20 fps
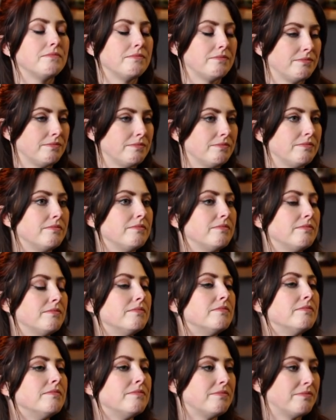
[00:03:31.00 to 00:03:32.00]

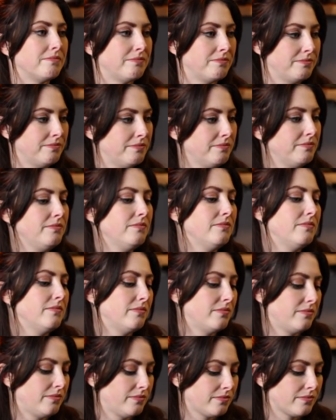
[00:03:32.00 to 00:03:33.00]

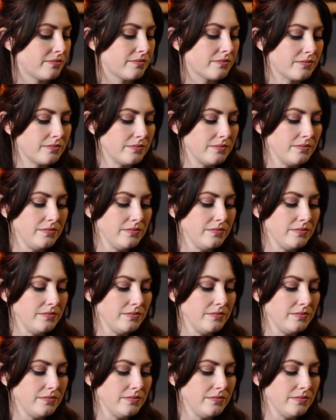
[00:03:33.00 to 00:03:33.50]
No words are spoken by the person on screen.